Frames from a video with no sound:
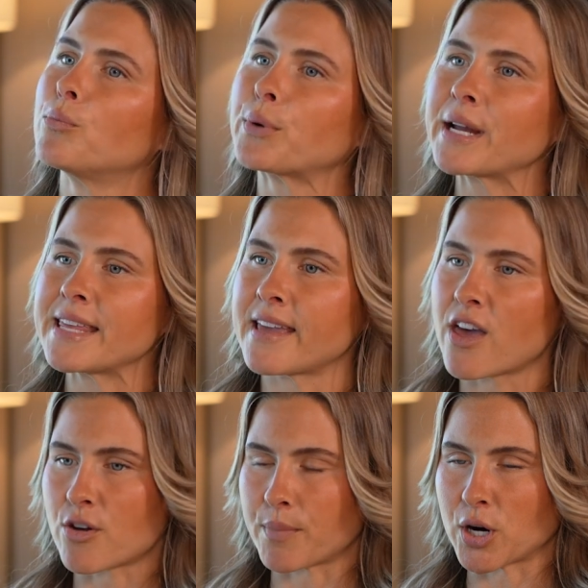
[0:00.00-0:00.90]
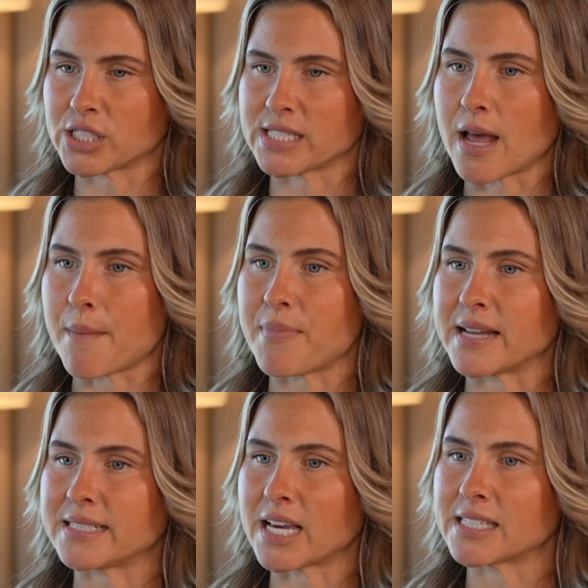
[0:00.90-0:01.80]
bringing the other person up that